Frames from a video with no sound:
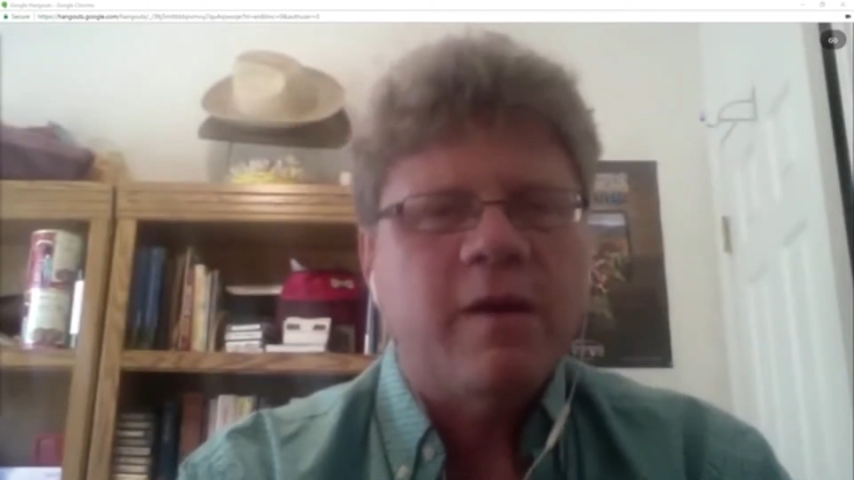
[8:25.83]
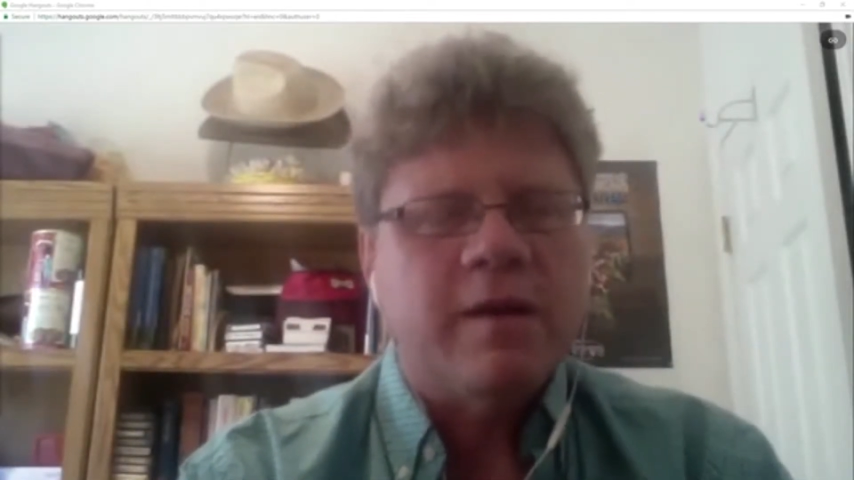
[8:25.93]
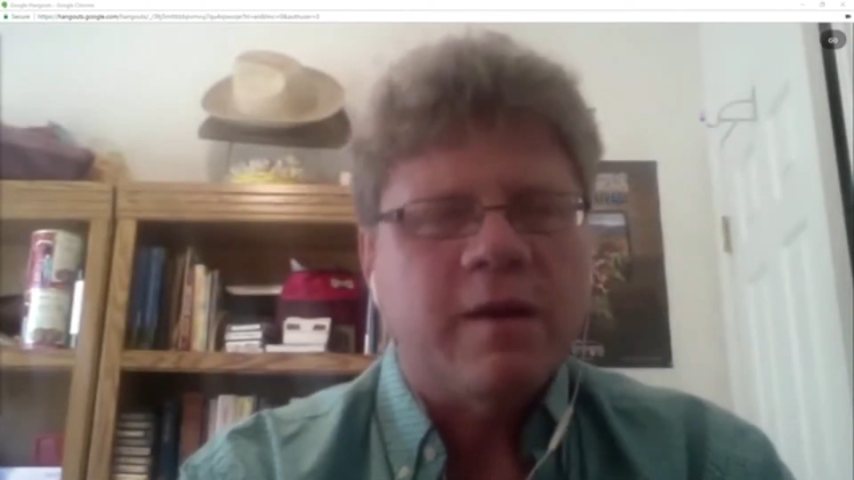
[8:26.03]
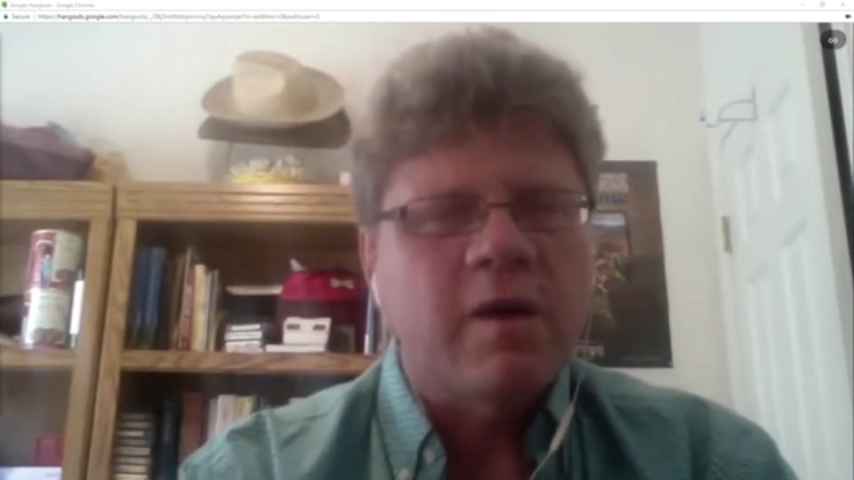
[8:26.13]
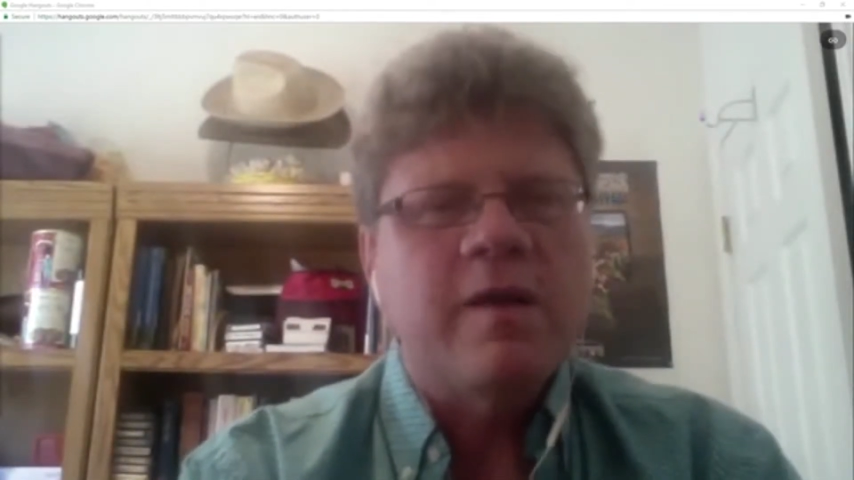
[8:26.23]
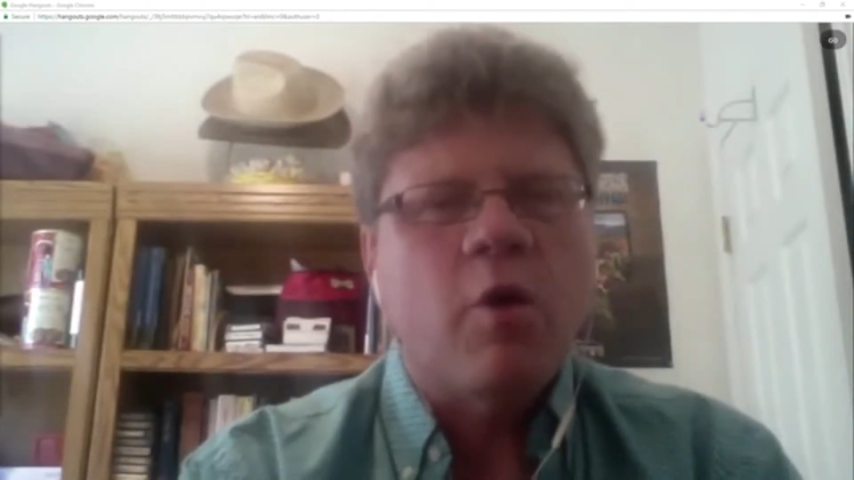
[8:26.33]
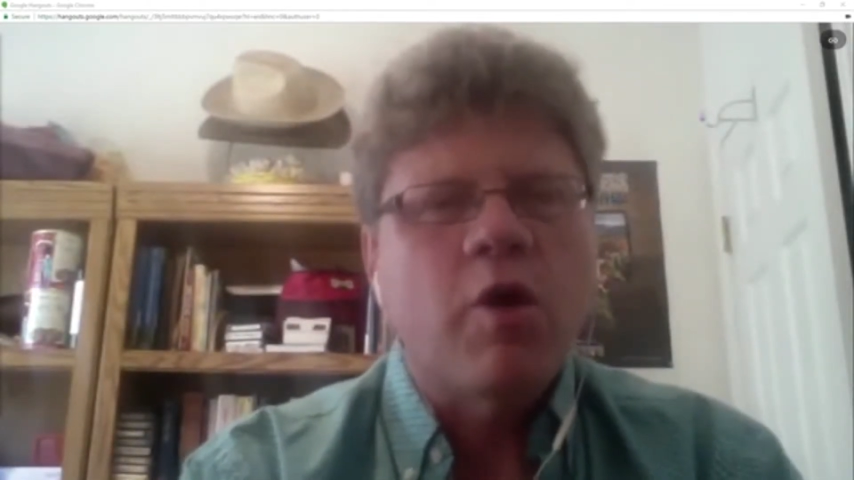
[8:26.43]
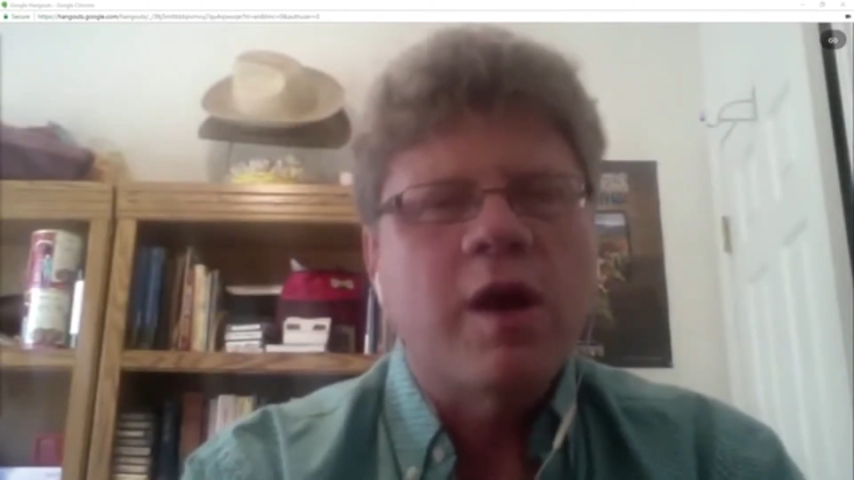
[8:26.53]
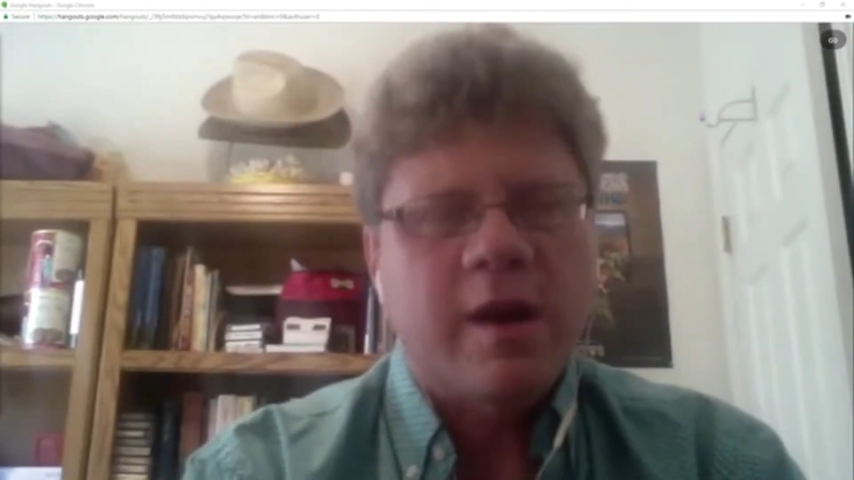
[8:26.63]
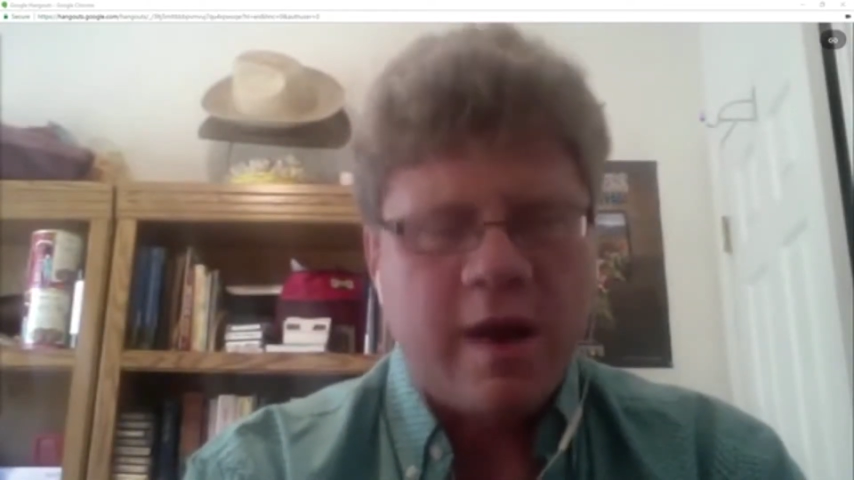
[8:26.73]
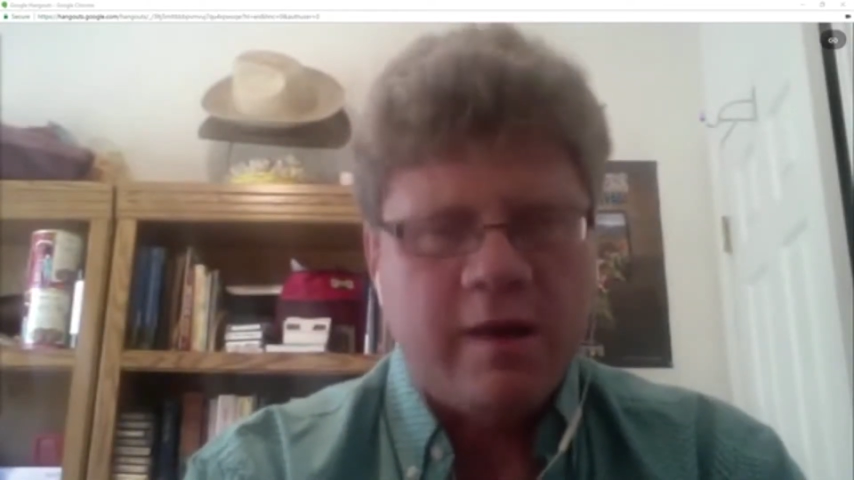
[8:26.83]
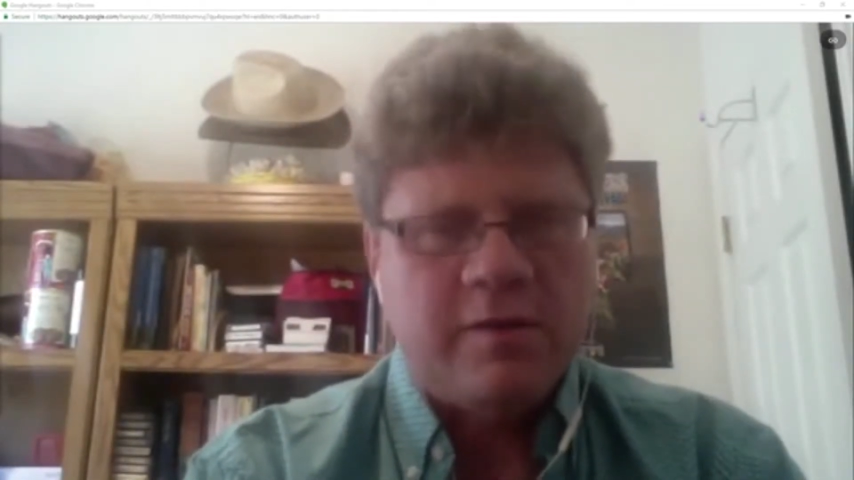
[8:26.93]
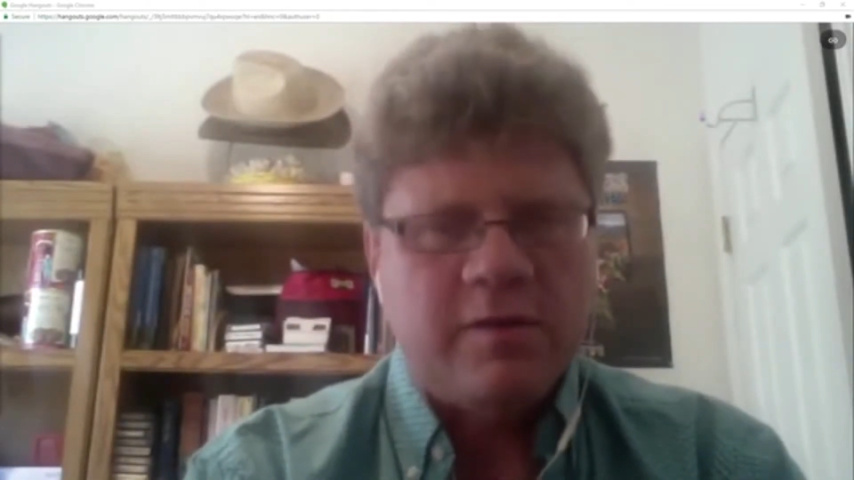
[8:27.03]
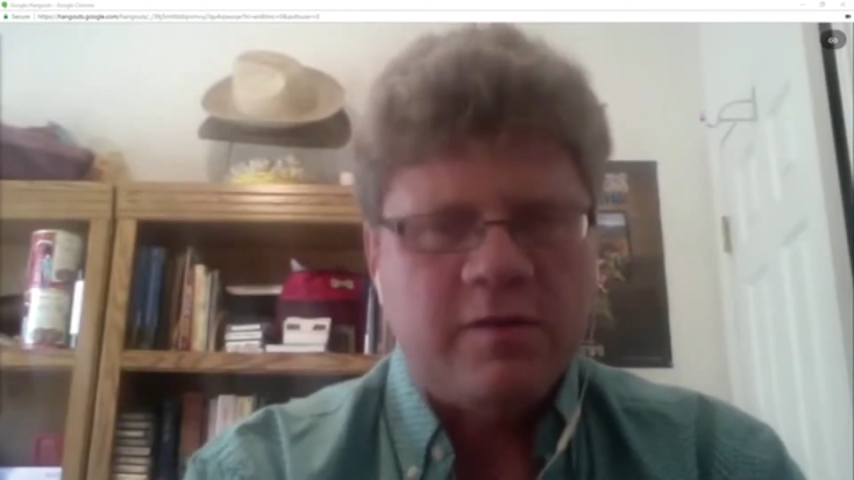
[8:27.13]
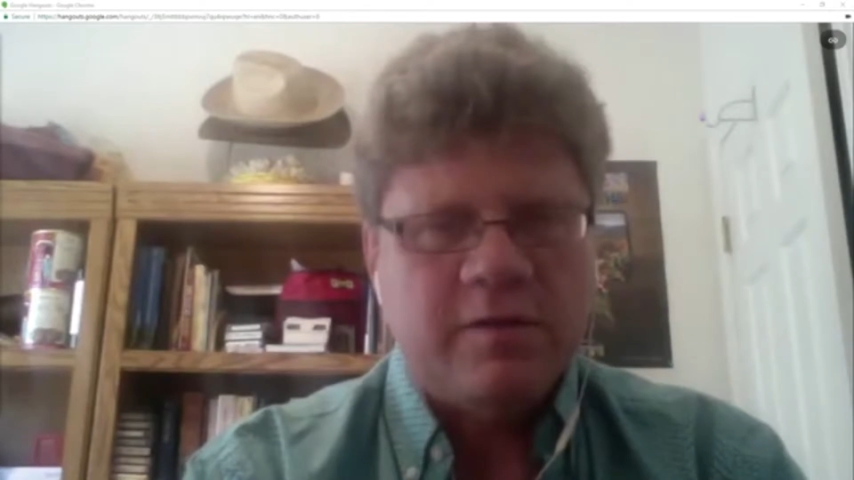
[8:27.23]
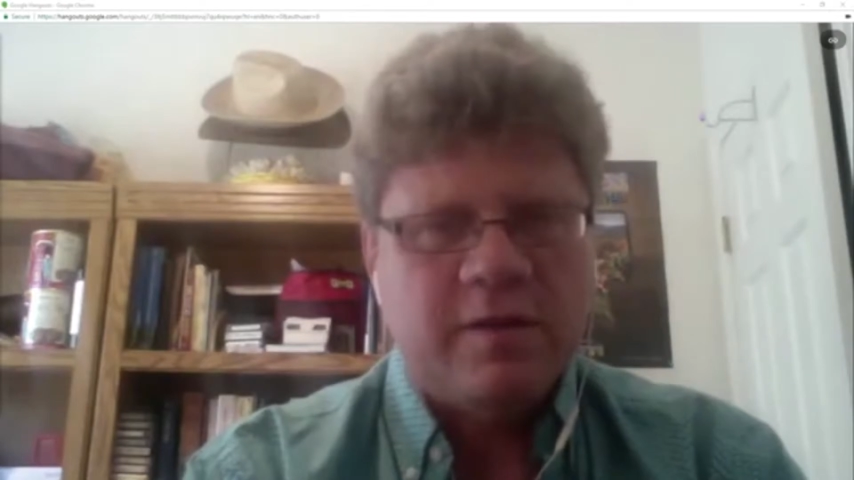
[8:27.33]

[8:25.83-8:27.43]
are the organizers